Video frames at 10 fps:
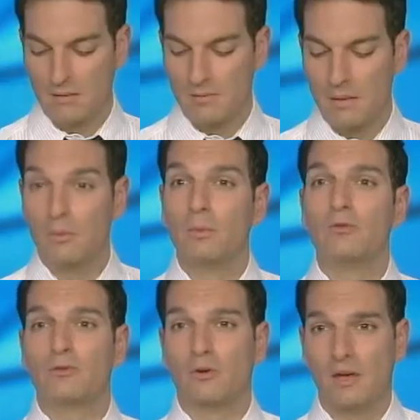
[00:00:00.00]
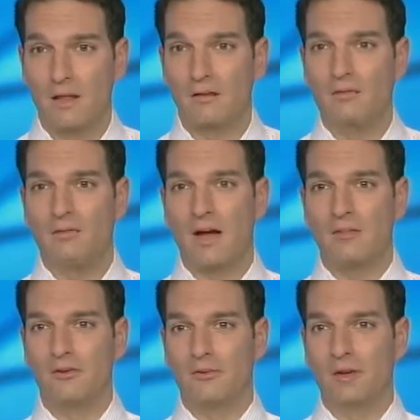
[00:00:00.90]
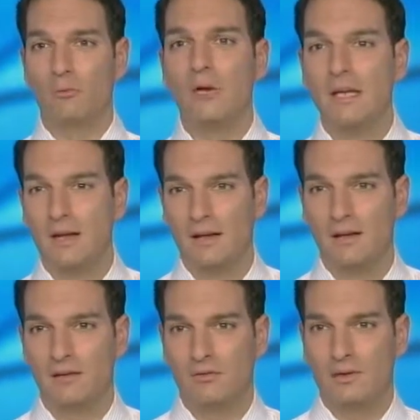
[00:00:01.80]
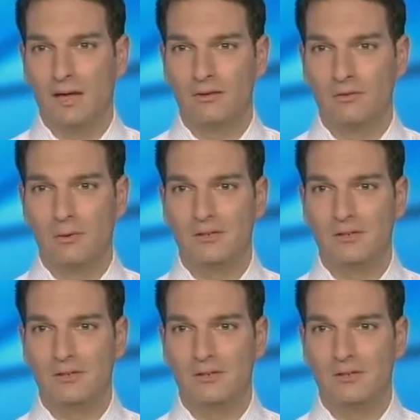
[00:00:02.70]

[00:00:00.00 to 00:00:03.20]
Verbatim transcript: memorable story on this Father's Day weekend as, as we